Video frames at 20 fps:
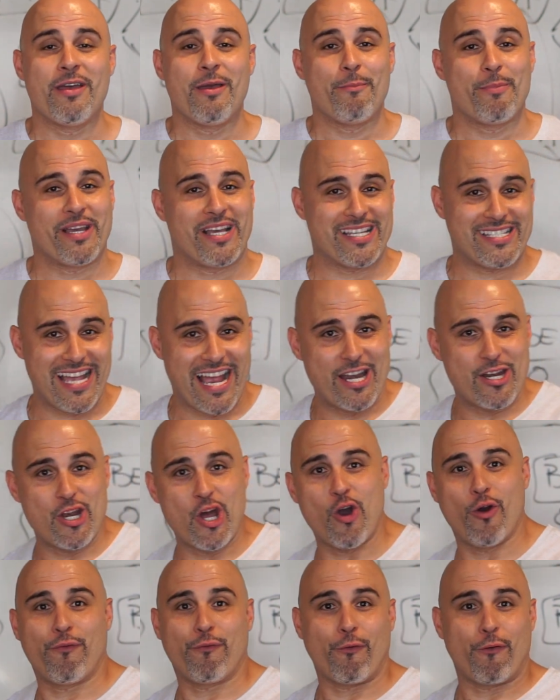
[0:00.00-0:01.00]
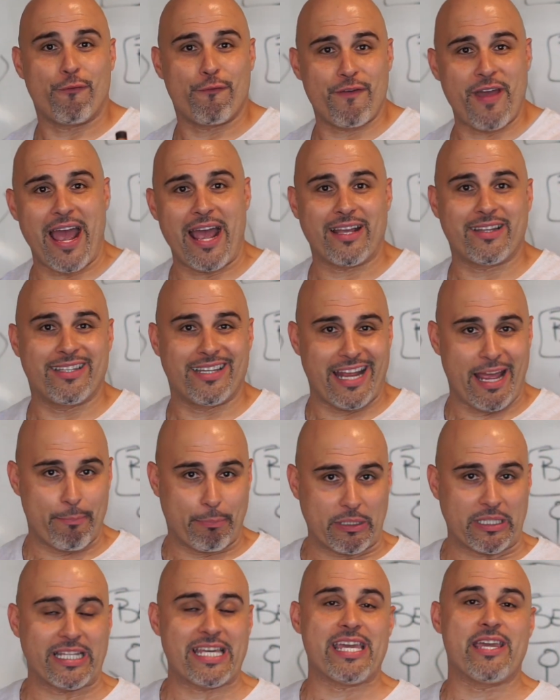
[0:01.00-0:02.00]
because I know for a fact that I
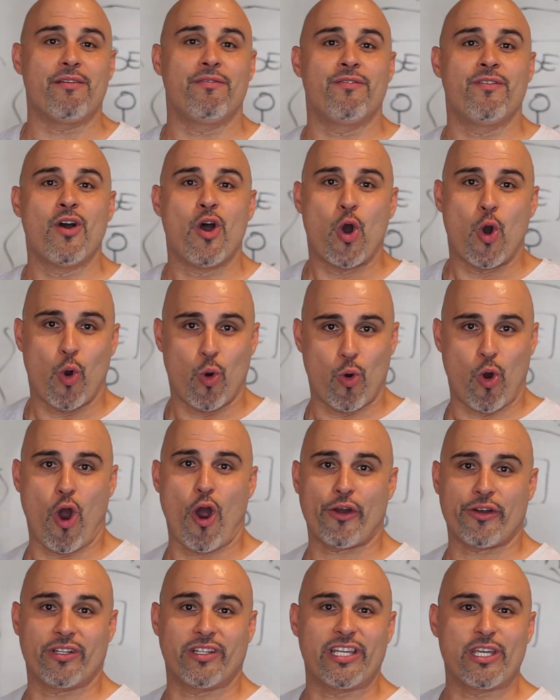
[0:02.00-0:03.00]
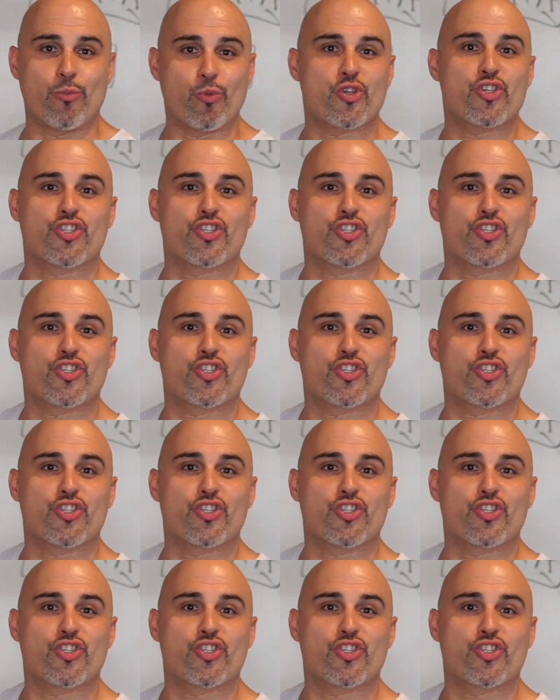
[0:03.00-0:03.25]
believe wholeheartedly with